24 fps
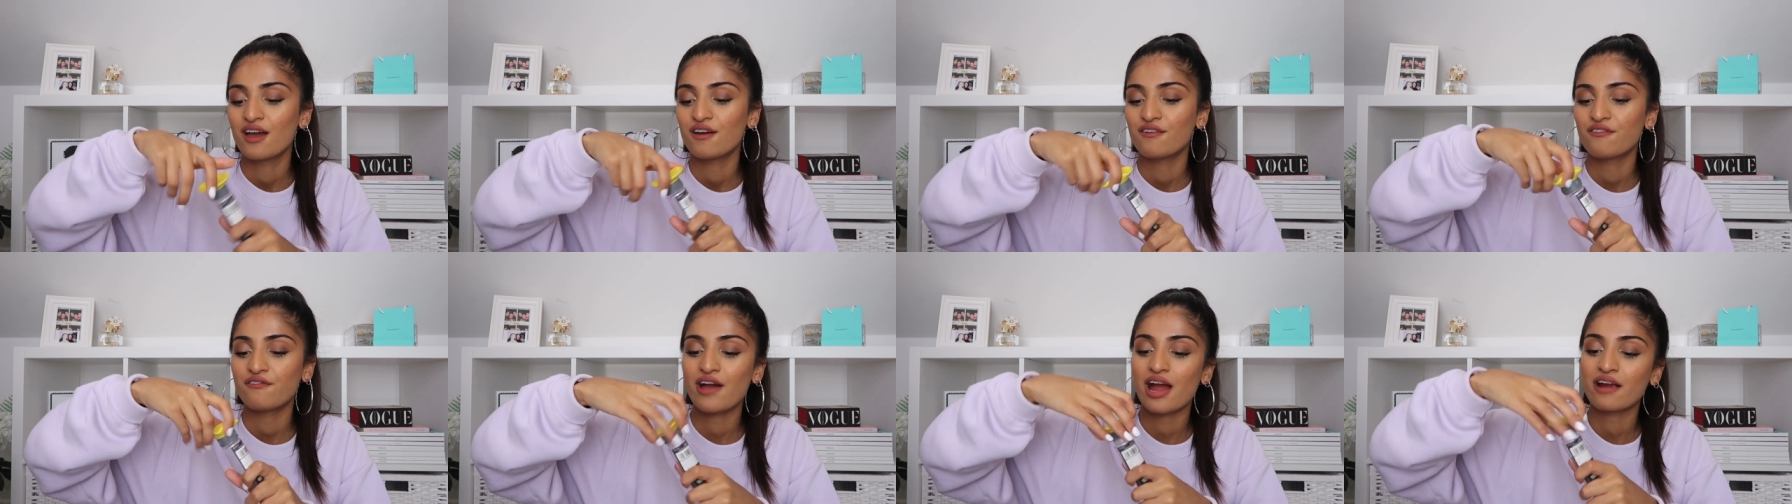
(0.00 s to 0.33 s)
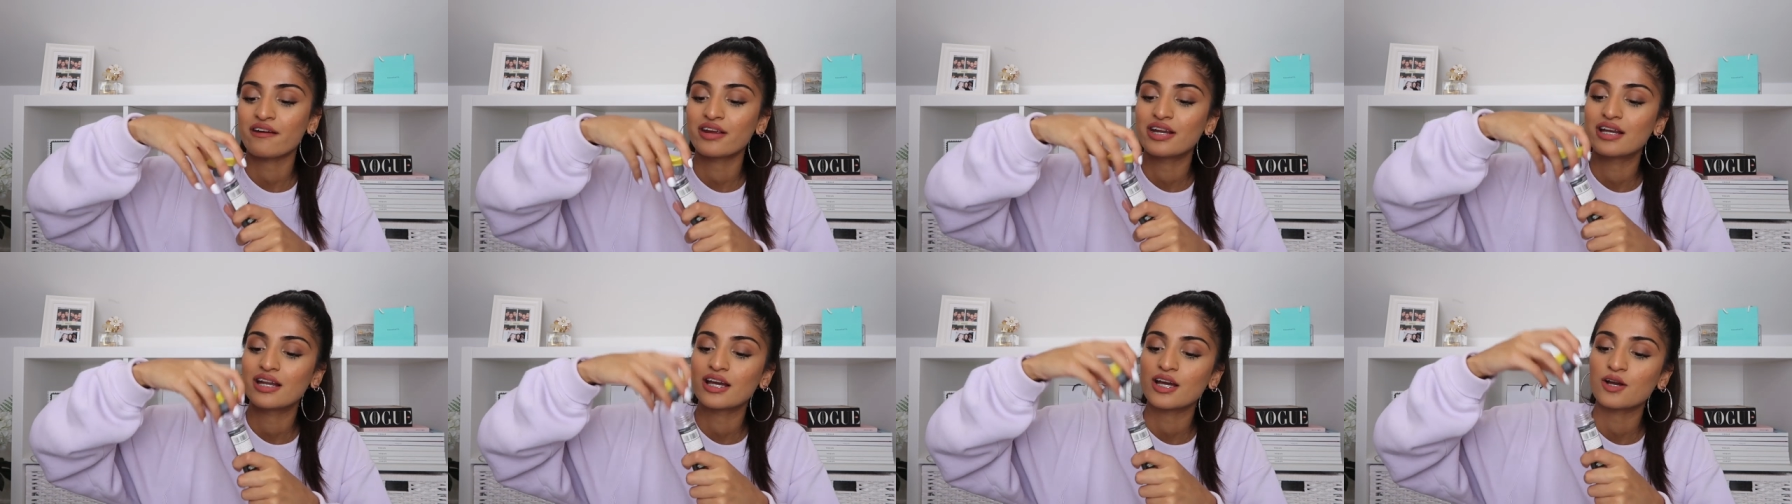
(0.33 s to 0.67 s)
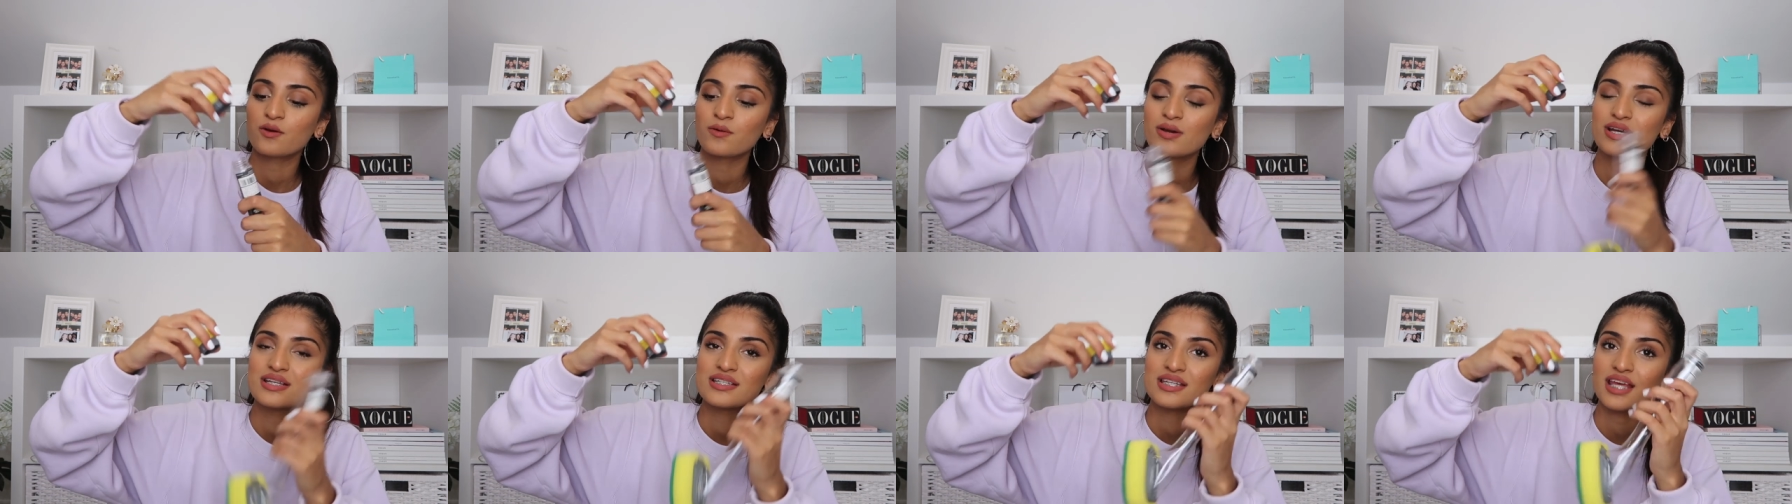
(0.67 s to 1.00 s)
fairy
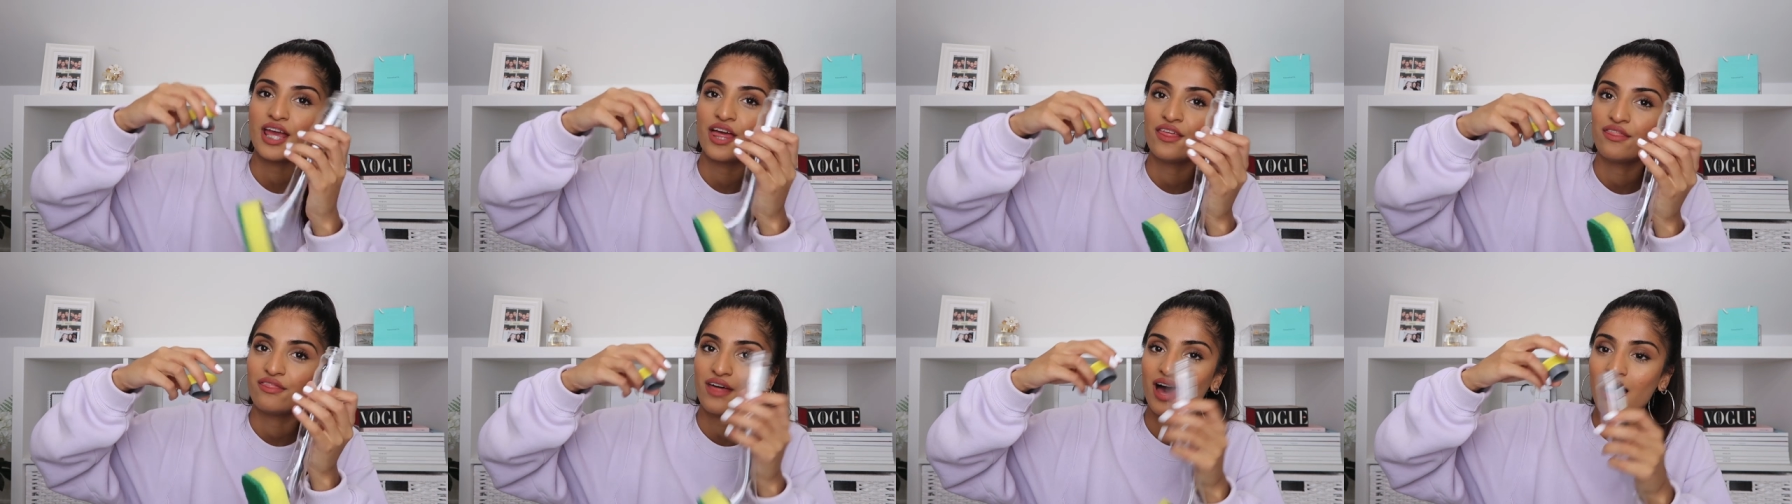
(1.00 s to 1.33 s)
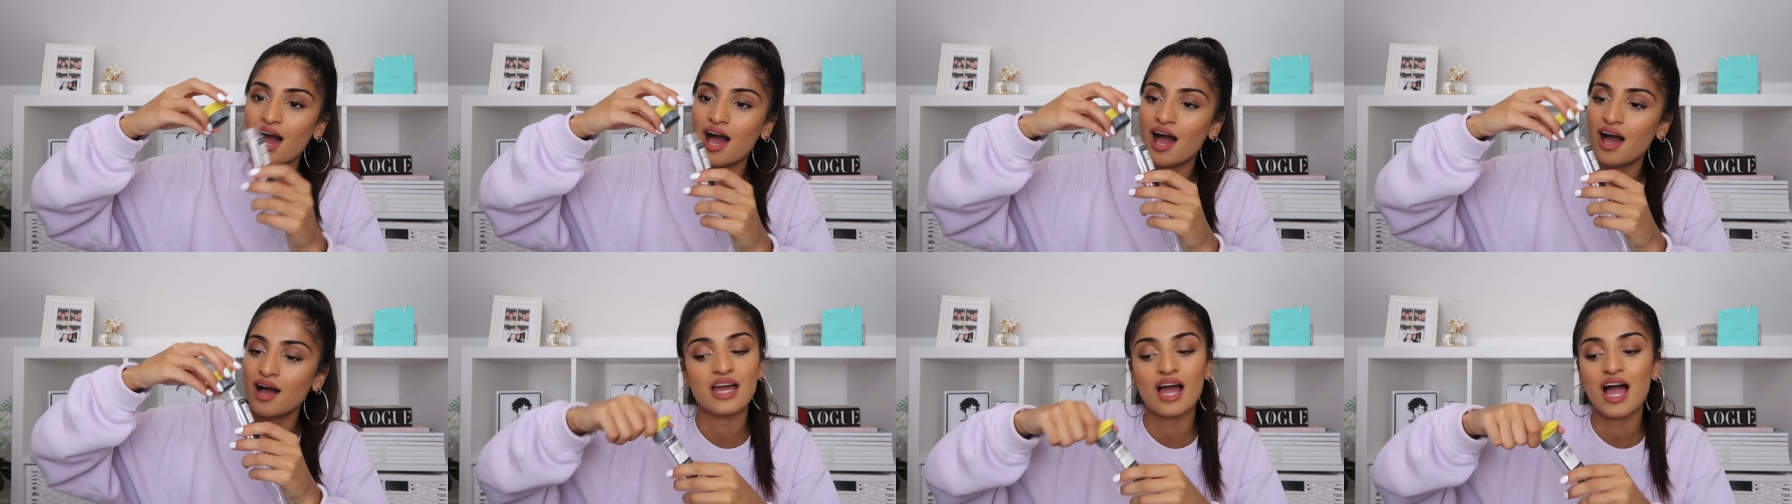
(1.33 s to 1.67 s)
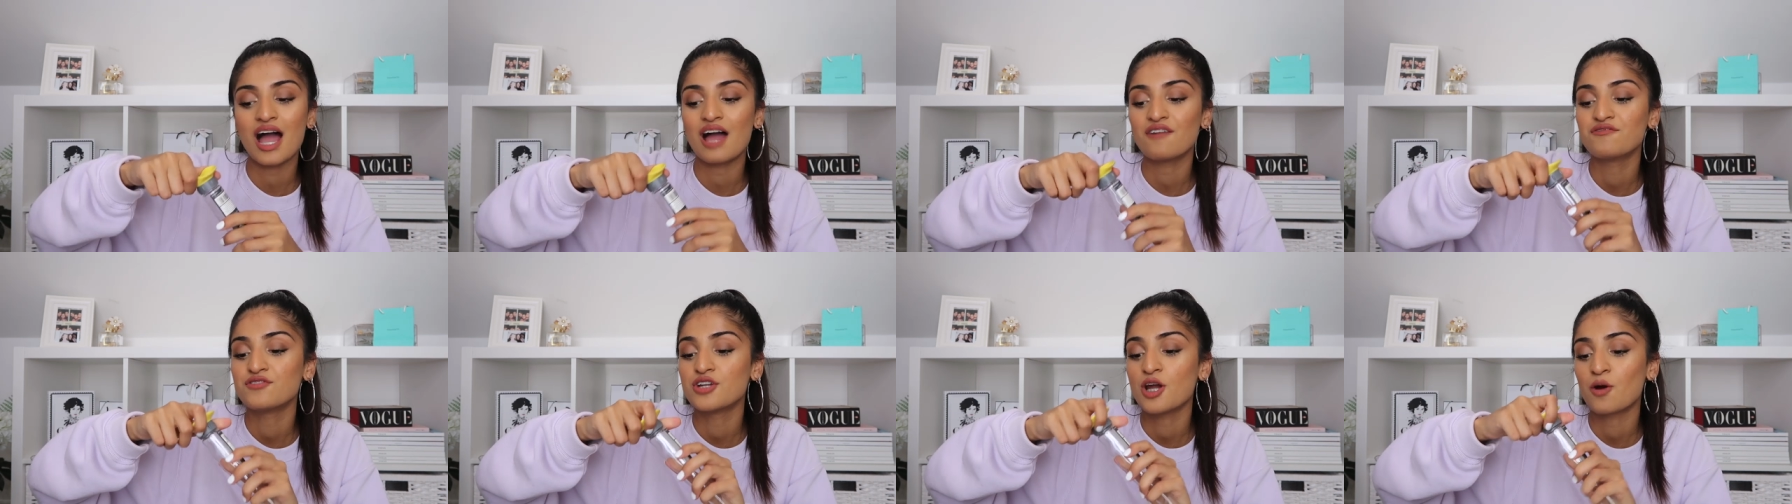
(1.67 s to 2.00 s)
liquid in there.
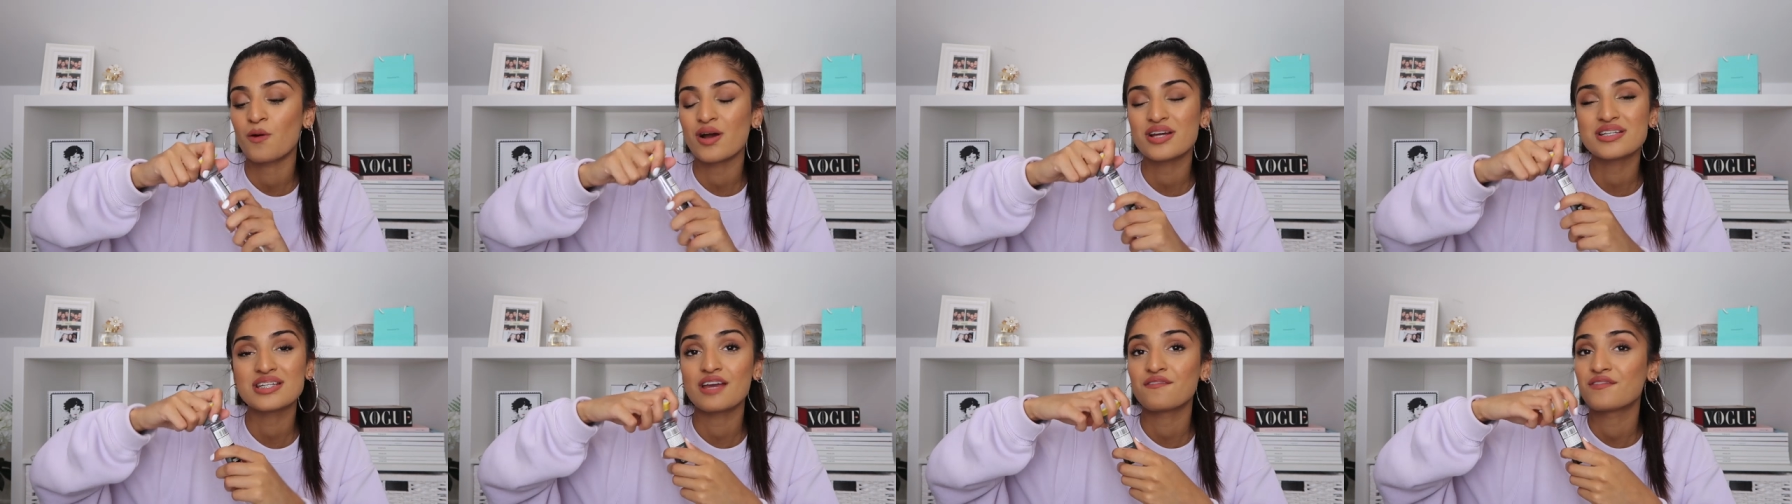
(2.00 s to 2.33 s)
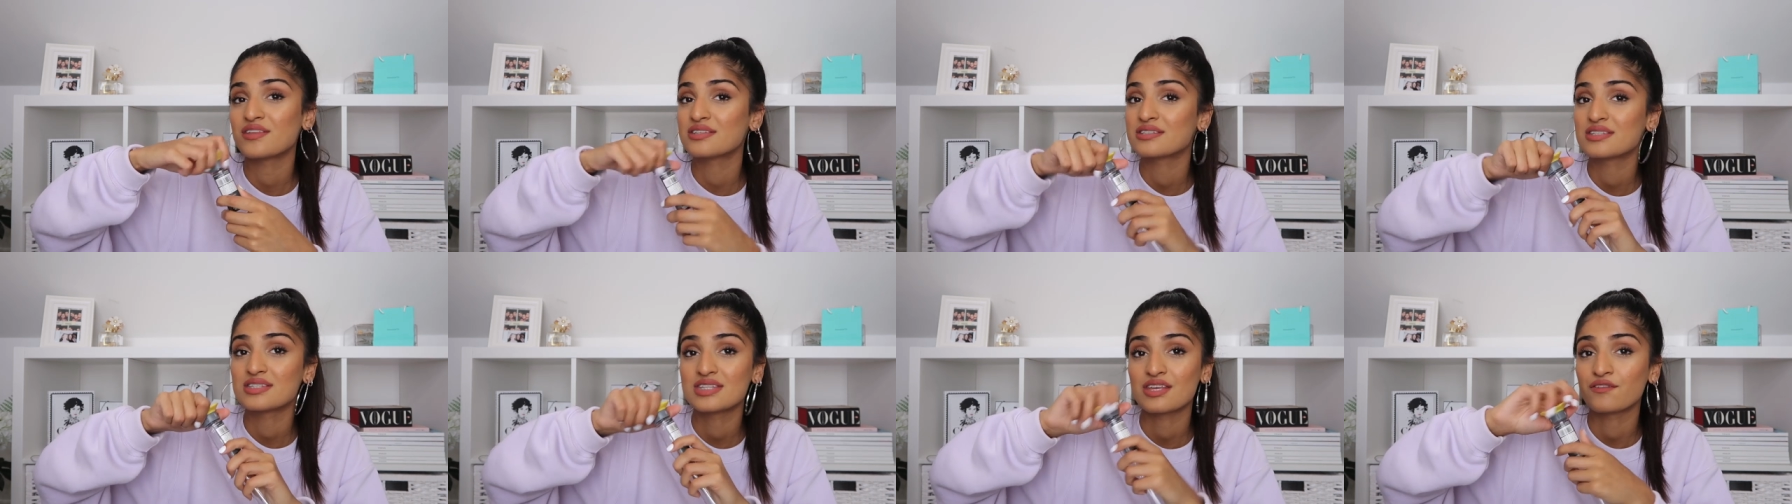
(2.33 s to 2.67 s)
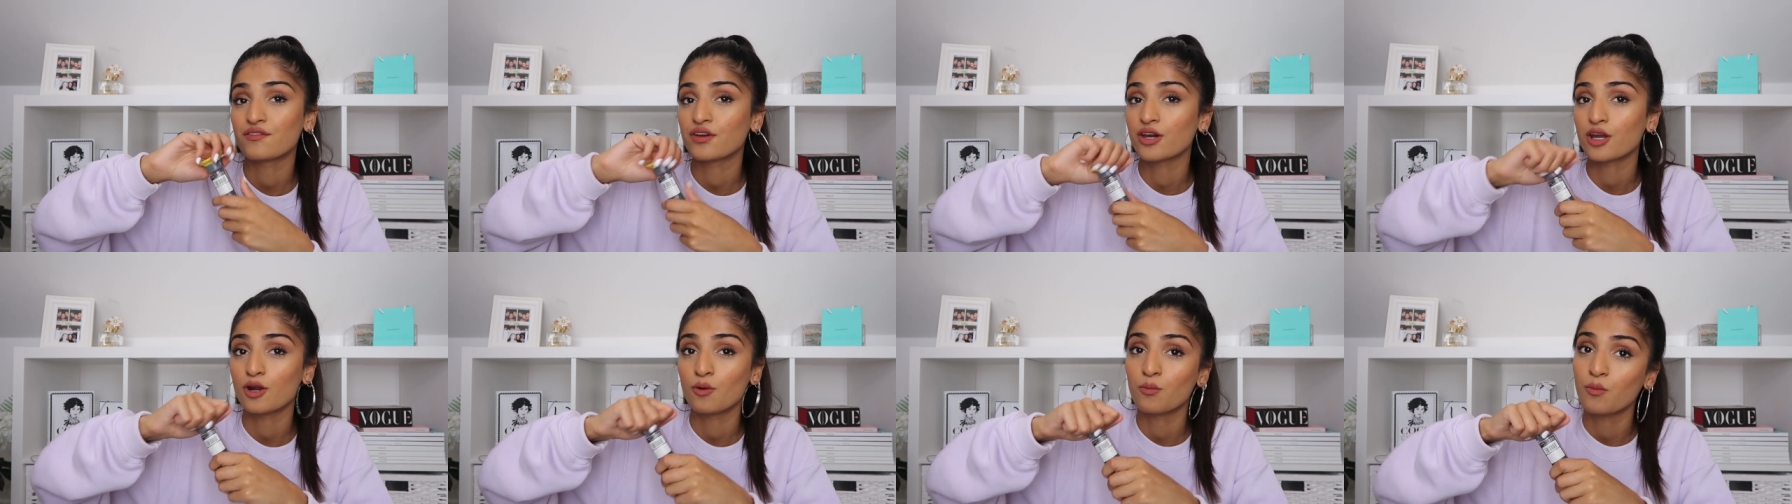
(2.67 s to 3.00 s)
I have no idea if this is
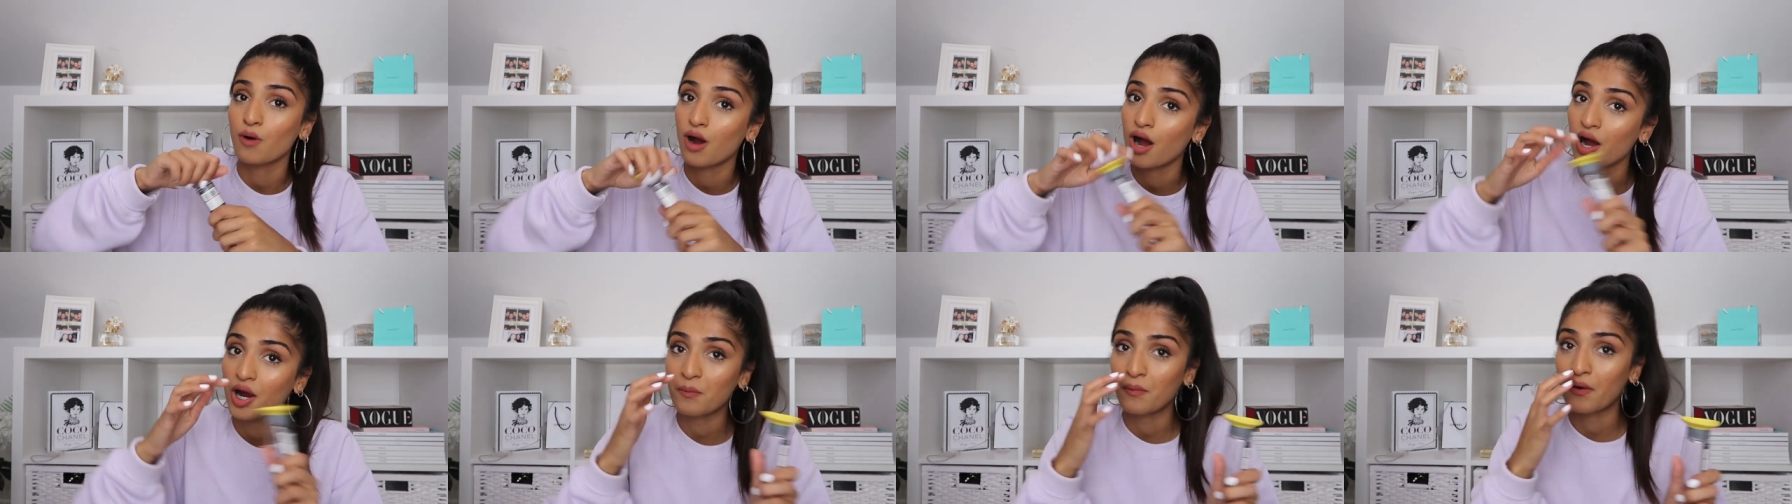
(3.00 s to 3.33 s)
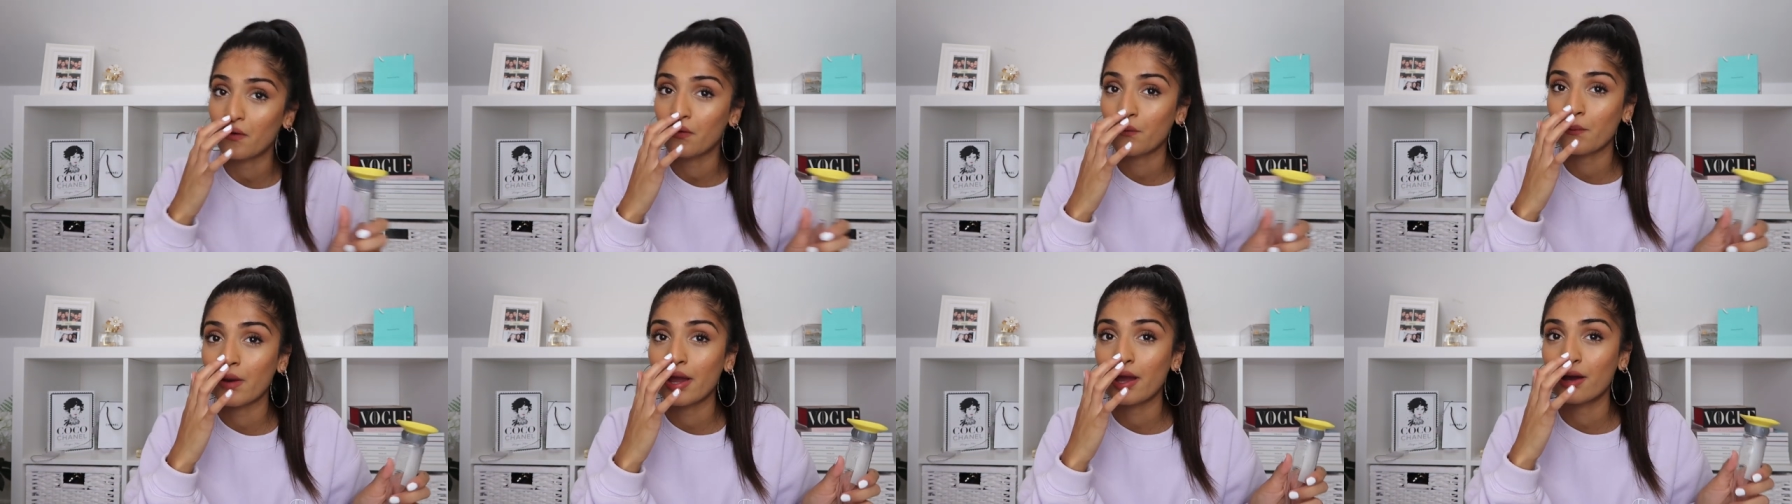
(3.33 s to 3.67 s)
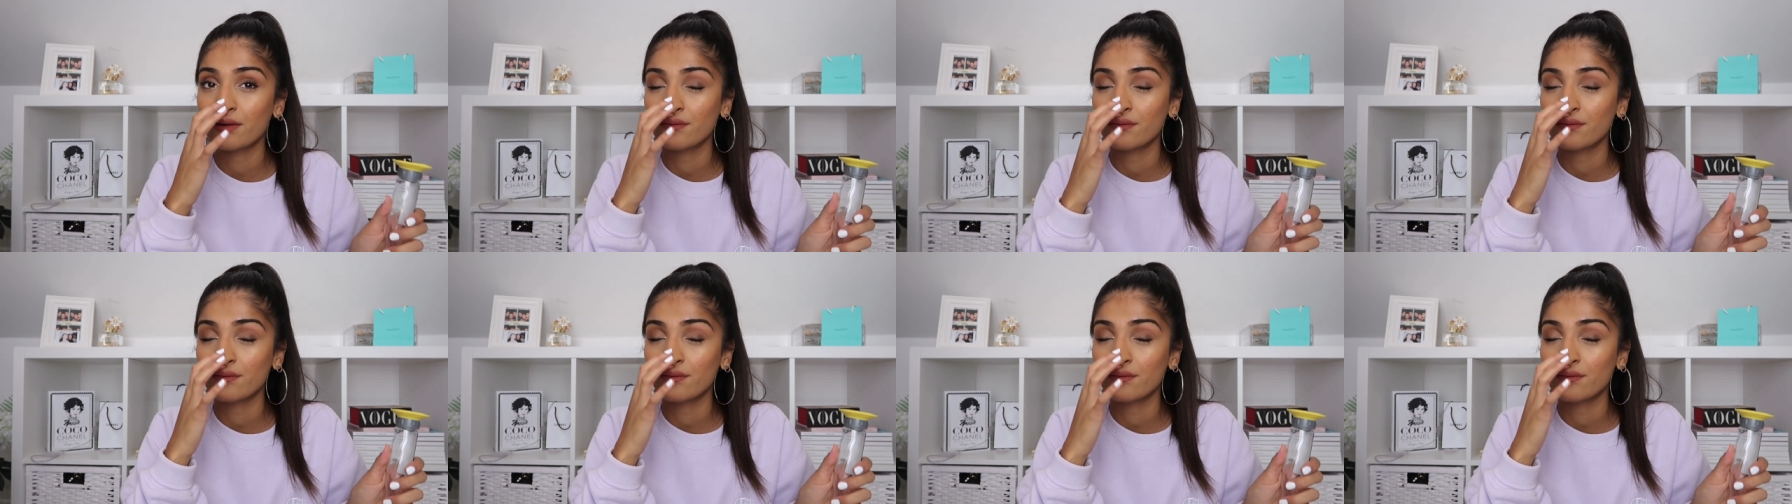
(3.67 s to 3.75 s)
even going to work, by the way.